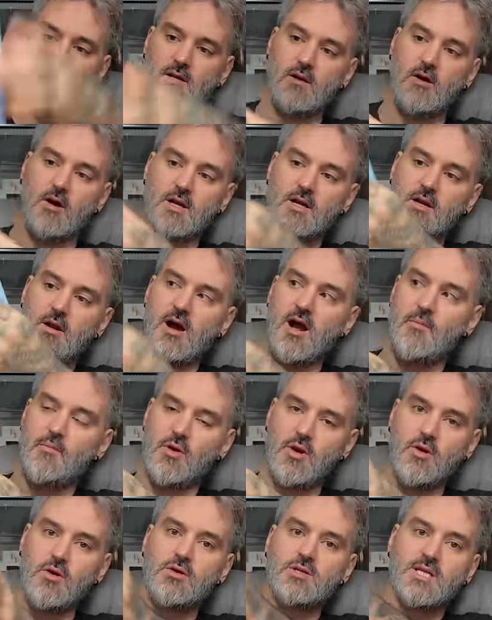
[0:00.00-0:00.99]
Like light
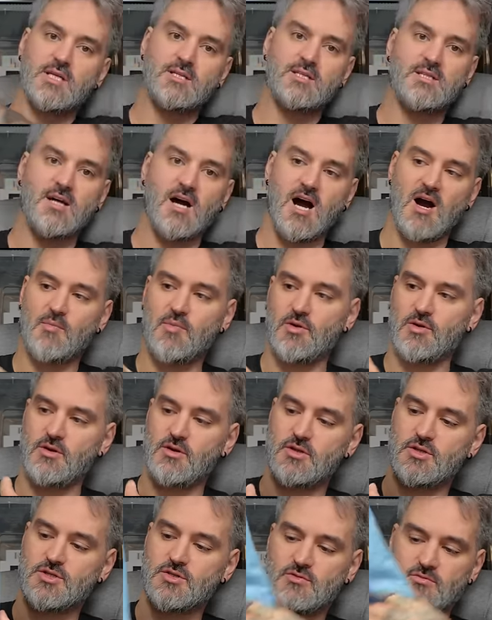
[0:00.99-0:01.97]
blues into dark
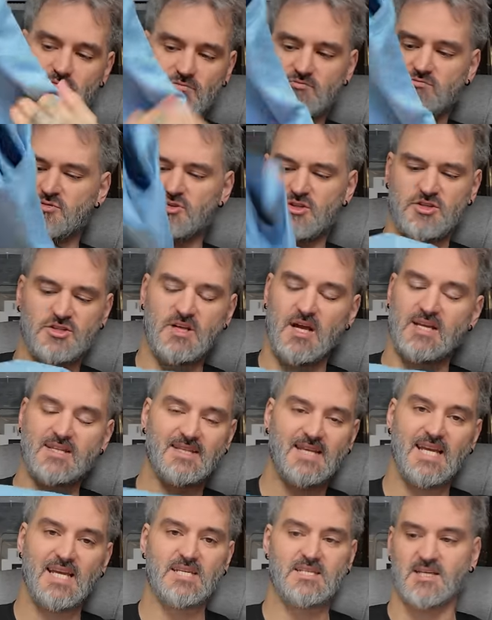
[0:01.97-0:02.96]
blues. Just a
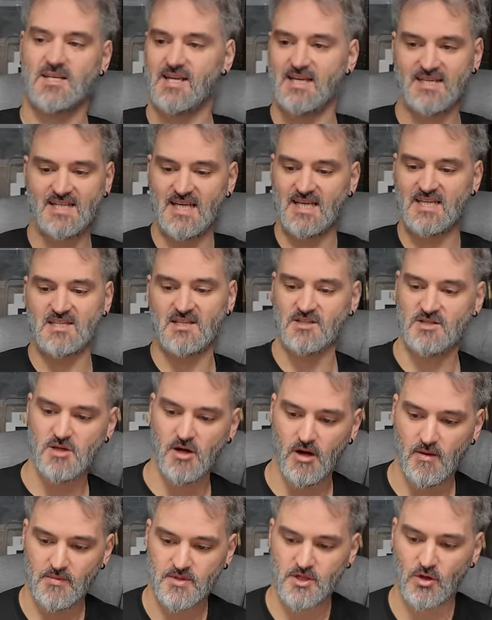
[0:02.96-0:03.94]
decent, decent
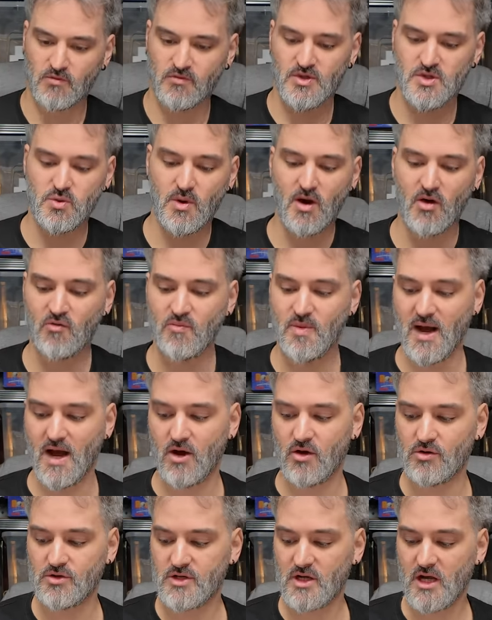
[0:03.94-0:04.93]
top. Sold for
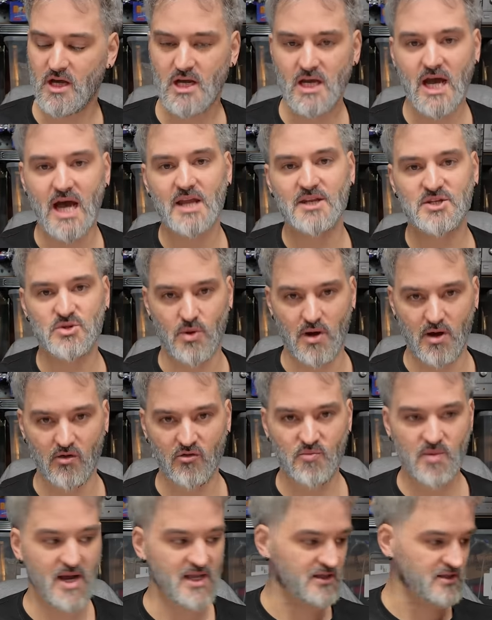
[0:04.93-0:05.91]

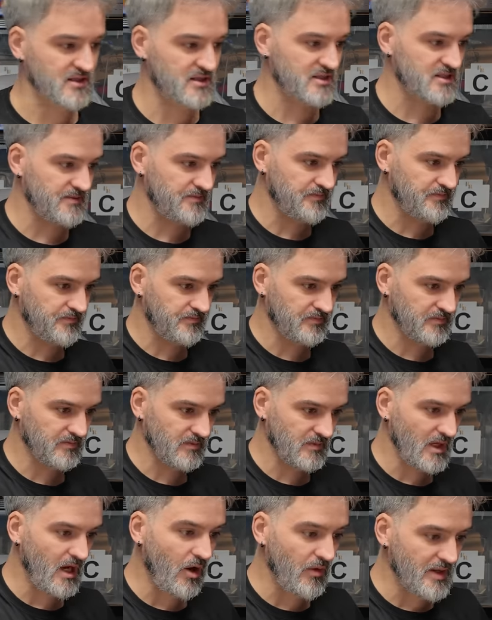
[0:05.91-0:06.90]
£12.12.
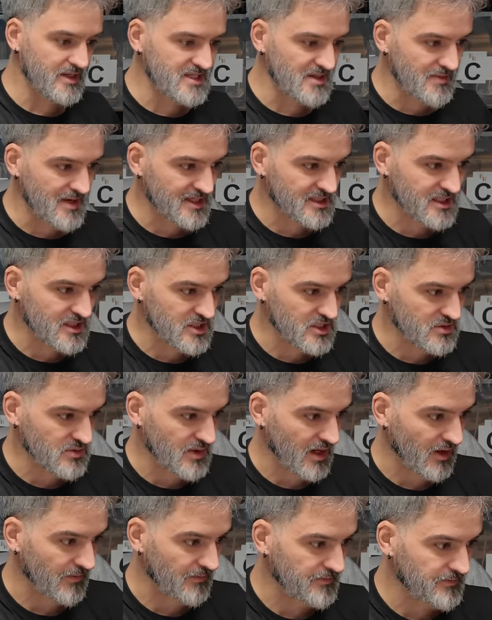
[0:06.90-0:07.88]
Oh, there's a message as
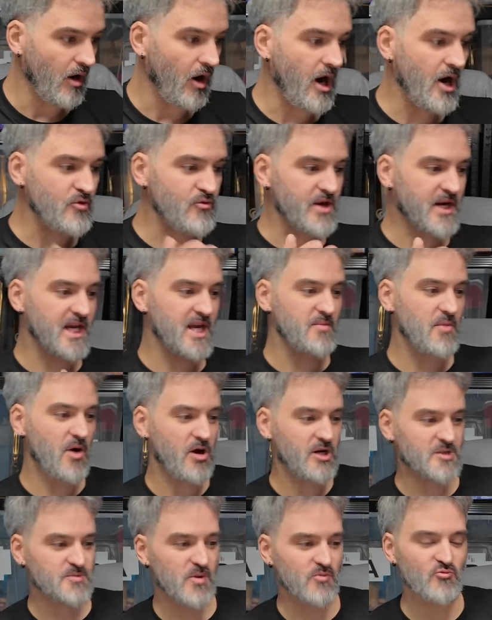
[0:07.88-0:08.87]
well. Hi, Ricky. My
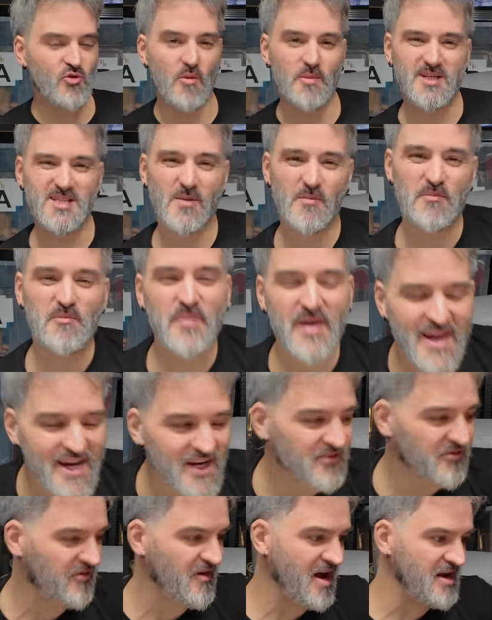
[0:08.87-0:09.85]
husband, Rob, is a
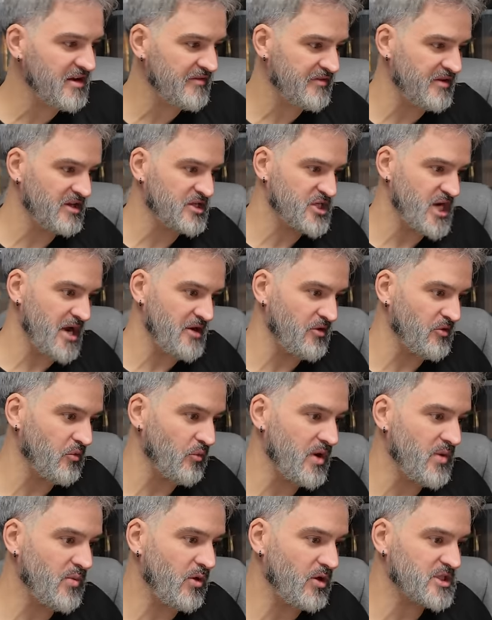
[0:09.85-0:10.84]
big fan of your channel.
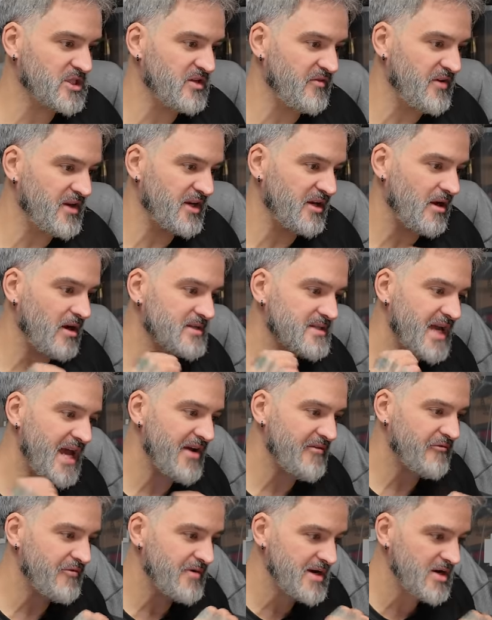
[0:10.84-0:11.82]
We watch the videos
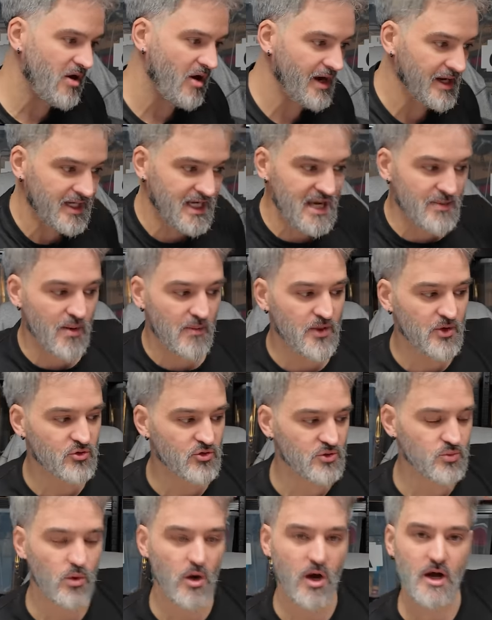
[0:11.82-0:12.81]
every night. Keep up the
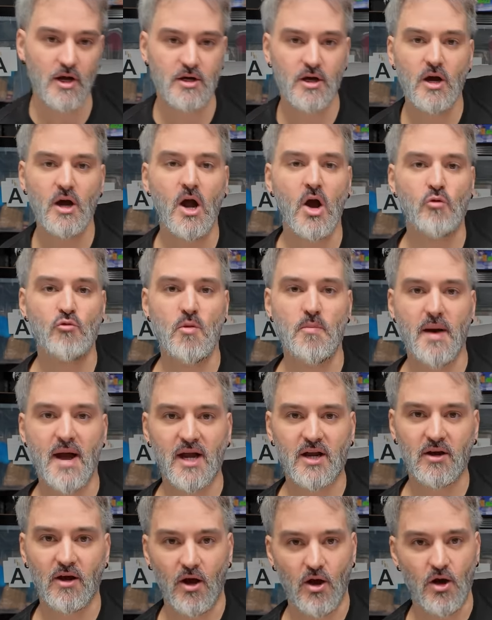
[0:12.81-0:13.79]
good work,
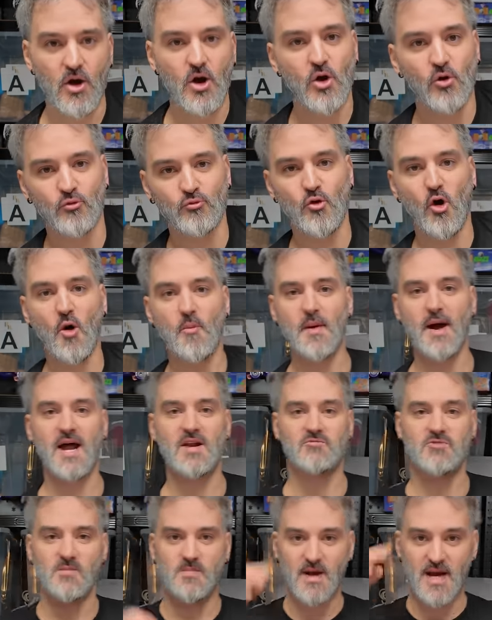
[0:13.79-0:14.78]
Rebecca. Rob
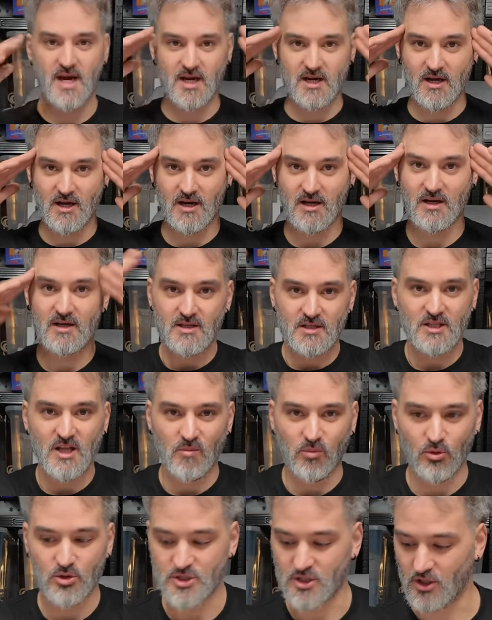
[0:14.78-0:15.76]
and Rebecca,
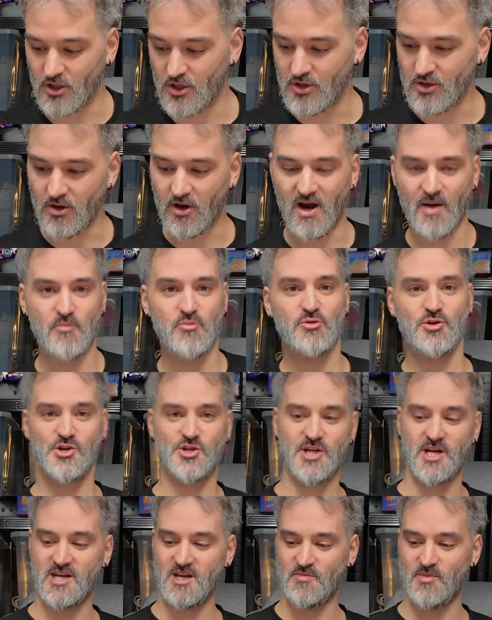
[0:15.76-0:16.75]
double salute. I
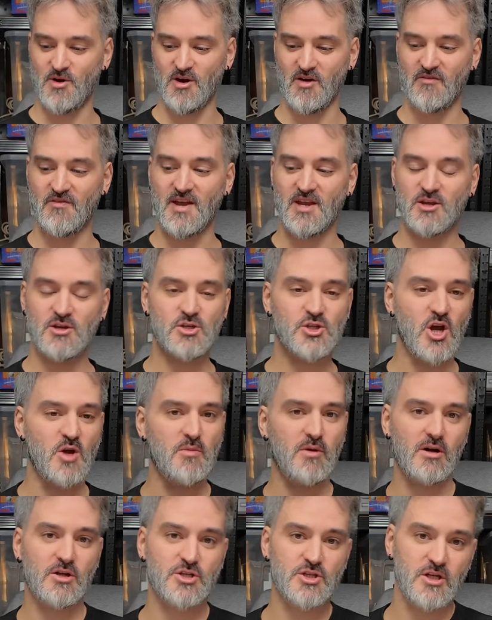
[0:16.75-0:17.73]
appreciate you both. Thank you so
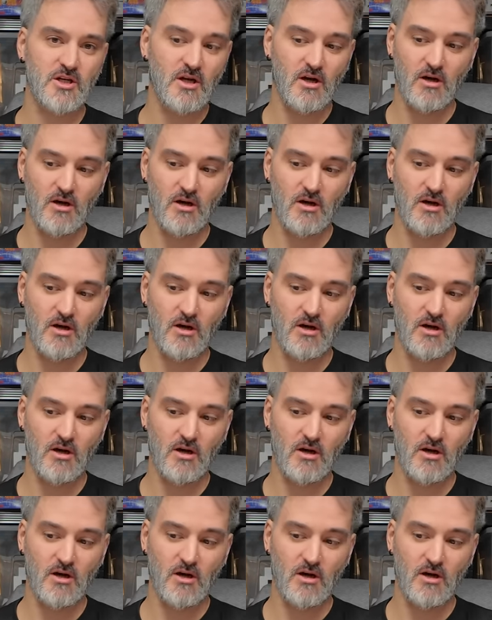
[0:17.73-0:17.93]
much.